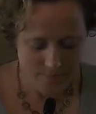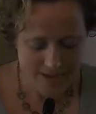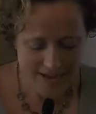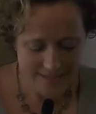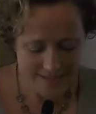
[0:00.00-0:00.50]

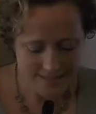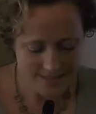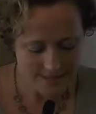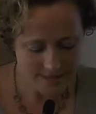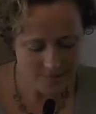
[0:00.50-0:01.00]
Past
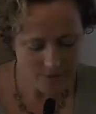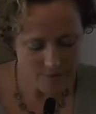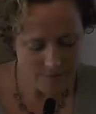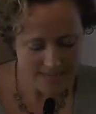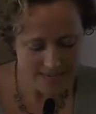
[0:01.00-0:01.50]
the
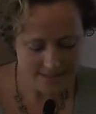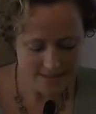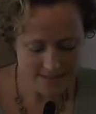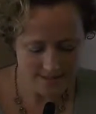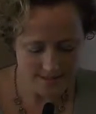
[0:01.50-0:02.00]
pup
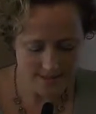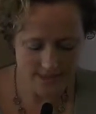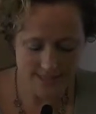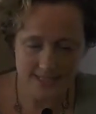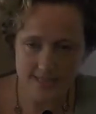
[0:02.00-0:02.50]
tents
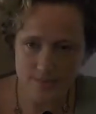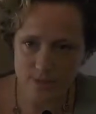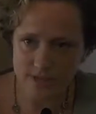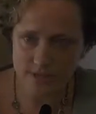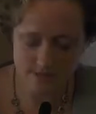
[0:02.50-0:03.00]
and
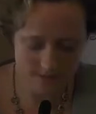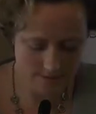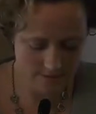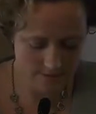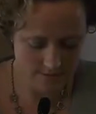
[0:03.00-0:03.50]

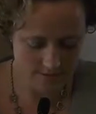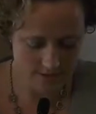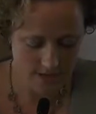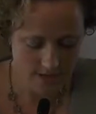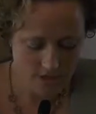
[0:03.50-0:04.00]
teepees,
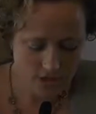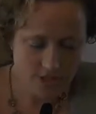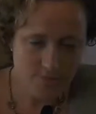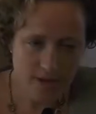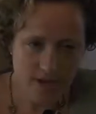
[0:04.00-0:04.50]

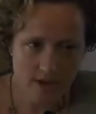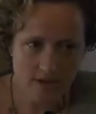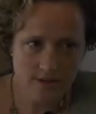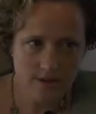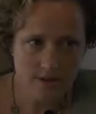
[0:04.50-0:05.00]
just
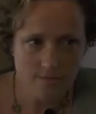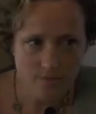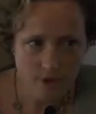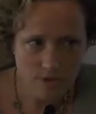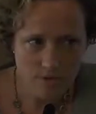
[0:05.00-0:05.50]
beyond
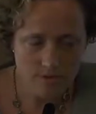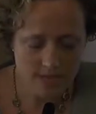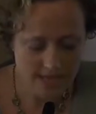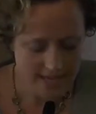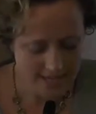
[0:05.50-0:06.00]

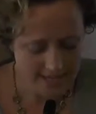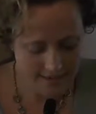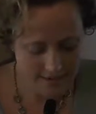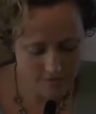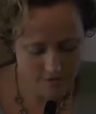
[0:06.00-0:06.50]
Moe's
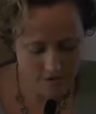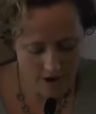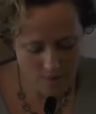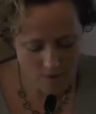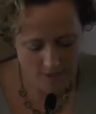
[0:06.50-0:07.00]
Indian
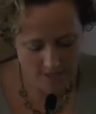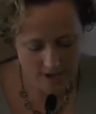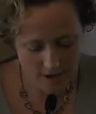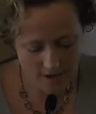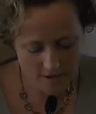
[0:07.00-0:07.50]
fry bread
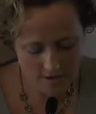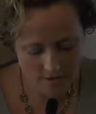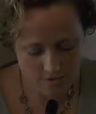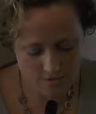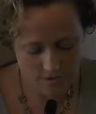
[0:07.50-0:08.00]

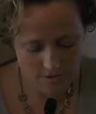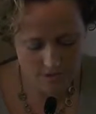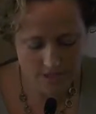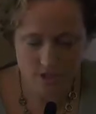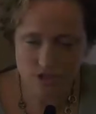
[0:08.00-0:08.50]
tacos,
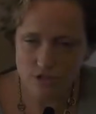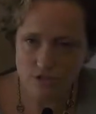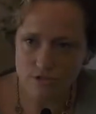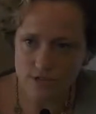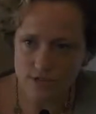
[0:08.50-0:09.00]

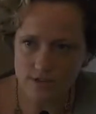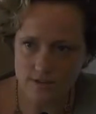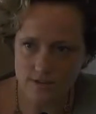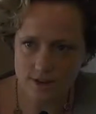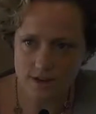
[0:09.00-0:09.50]
children
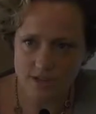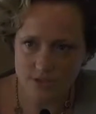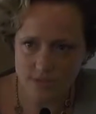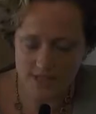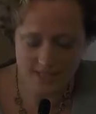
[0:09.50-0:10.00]
are
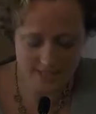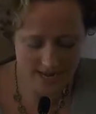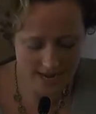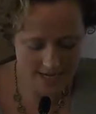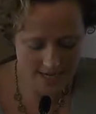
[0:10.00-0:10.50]
doing the
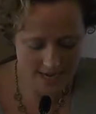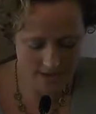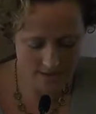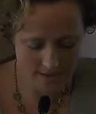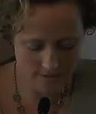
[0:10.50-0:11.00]
snake
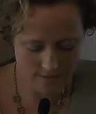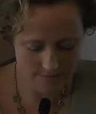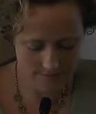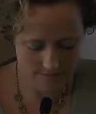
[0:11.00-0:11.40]
dance.